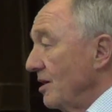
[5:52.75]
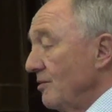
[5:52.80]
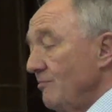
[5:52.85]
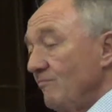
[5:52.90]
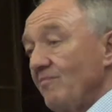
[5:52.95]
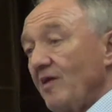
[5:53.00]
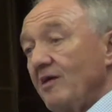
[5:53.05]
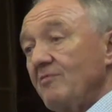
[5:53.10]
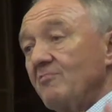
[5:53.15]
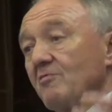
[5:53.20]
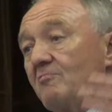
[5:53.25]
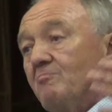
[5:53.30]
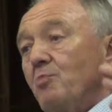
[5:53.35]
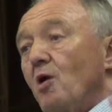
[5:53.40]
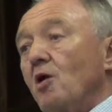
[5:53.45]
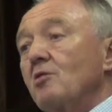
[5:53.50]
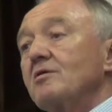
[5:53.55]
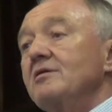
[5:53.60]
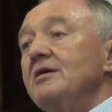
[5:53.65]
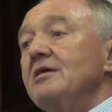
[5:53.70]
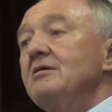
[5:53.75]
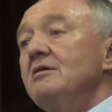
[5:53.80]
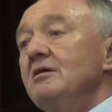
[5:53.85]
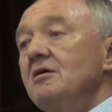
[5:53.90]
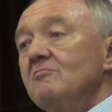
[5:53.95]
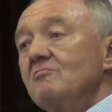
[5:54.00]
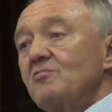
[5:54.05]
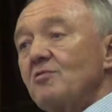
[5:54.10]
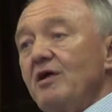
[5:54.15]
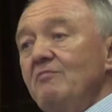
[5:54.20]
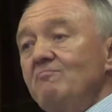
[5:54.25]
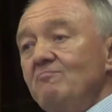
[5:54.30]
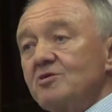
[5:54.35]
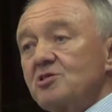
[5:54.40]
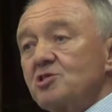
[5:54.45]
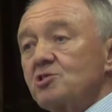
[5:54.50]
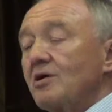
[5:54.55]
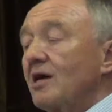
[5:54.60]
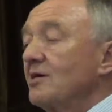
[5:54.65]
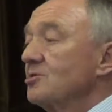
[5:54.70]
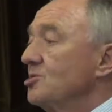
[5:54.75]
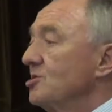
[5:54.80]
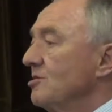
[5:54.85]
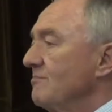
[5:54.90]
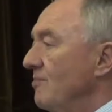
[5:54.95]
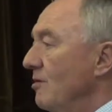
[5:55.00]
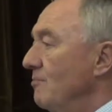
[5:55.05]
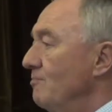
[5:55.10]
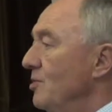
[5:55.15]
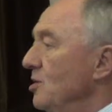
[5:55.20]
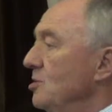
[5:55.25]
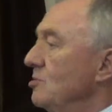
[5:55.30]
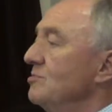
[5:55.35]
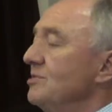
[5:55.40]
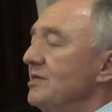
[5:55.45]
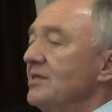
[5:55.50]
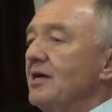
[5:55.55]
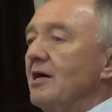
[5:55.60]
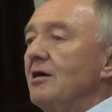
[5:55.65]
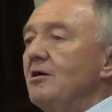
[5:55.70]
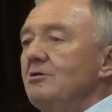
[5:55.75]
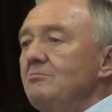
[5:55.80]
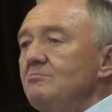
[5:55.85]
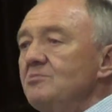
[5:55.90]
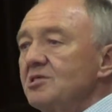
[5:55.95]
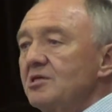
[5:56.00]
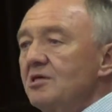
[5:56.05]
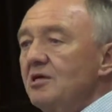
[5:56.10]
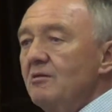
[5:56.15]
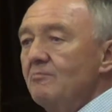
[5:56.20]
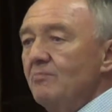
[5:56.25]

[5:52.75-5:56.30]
I'm in favour of borrowing for infrastructure, for building homes,